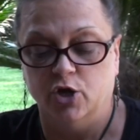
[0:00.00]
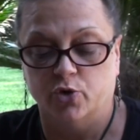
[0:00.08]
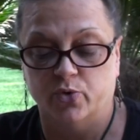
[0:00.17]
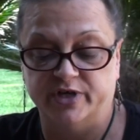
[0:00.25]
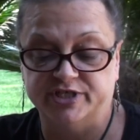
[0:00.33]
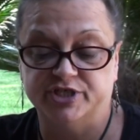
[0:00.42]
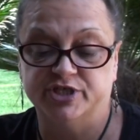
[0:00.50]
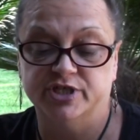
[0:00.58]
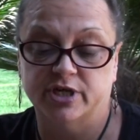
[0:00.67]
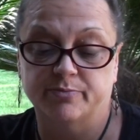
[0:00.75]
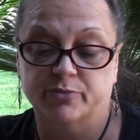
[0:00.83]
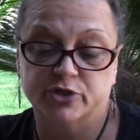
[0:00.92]
Question
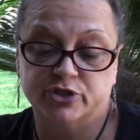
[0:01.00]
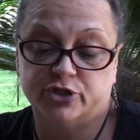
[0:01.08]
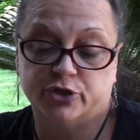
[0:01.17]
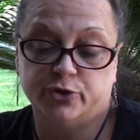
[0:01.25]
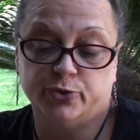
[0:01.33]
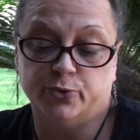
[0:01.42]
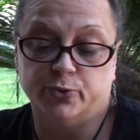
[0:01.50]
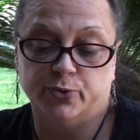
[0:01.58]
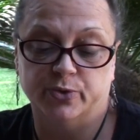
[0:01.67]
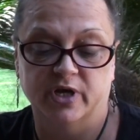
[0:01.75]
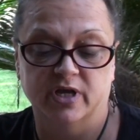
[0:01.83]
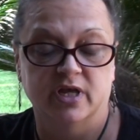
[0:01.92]
number two.
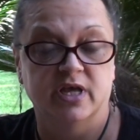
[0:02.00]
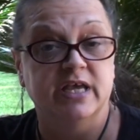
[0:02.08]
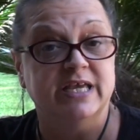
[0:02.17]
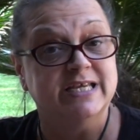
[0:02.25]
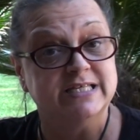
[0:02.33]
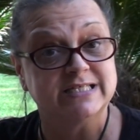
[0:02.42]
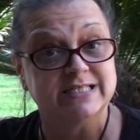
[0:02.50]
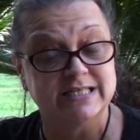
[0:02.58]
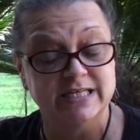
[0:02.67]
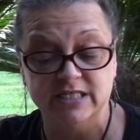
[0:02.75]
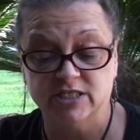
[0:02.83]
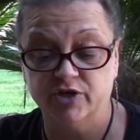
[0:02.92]
In
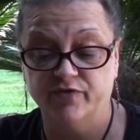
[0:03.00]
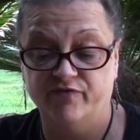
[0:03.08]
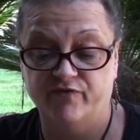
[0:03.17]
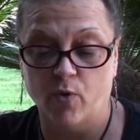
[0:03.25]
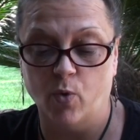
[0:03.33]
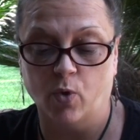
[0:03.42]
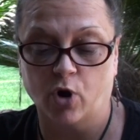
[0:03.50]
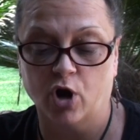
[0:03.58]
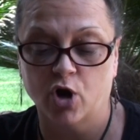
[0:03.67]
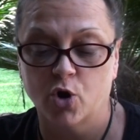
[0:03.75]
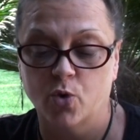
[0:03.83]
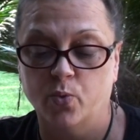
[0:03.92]
season
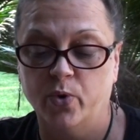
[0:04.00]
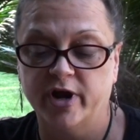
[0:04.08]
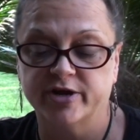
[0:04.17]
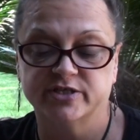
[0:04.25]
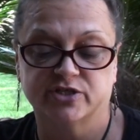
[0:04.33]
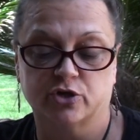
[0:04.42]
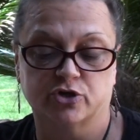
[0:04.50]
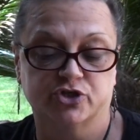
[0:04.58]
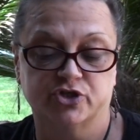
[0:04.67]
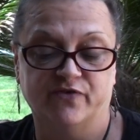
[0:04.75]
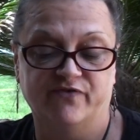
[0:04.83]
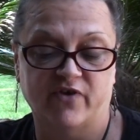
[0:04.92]
four, where does
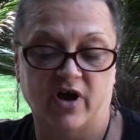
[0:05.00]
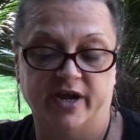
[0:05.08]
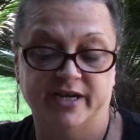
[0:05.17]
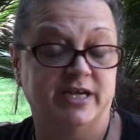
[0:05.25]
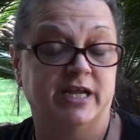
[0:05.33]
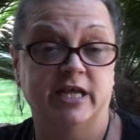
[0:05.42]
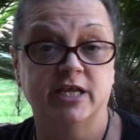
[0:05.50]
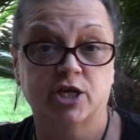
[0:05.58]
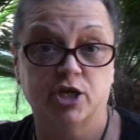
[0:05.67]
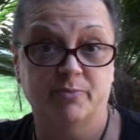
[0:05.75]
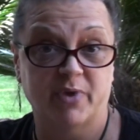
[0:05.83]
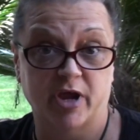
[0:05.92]
Hershel find an
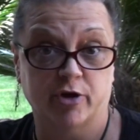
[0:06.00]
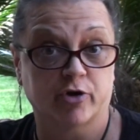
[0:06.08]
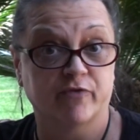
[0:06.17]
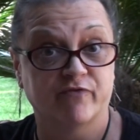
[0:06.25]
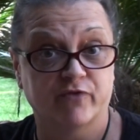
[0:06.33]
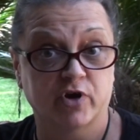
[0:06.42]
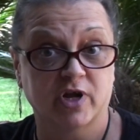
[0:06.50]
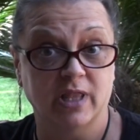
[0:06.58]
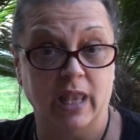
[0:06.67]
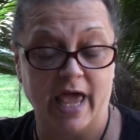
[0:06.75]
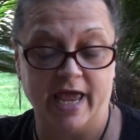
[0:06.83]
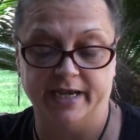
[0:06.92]
intubator for
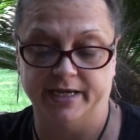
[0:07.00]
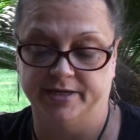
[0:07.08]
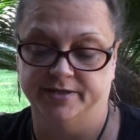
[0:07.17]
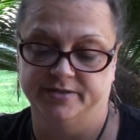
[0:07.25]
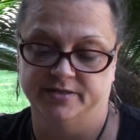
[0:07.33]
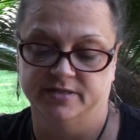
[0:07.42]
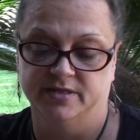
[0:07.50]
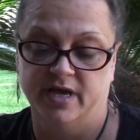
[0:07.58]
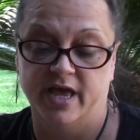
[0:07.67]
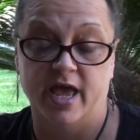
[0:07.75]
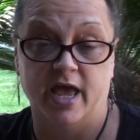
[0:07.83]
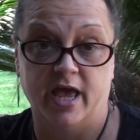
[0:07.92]
Glenn?
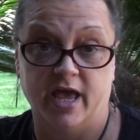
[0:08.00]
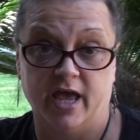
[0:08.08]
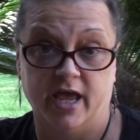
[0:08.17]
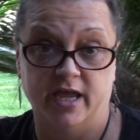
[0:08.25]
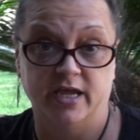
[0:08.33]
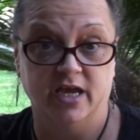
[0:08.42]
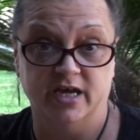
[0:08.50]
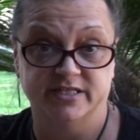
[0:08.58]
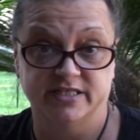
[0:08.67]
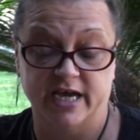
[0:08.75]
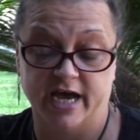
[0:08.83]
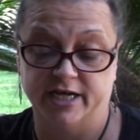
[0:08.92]
A.
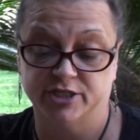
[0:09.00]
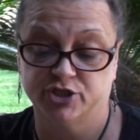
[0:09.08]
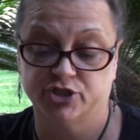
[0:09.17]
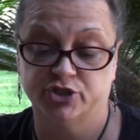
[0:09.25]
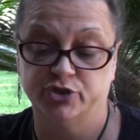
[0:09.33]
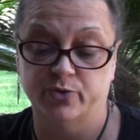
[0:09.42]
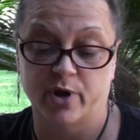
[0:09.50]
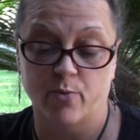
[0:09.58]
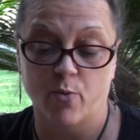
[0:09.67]
Attached to a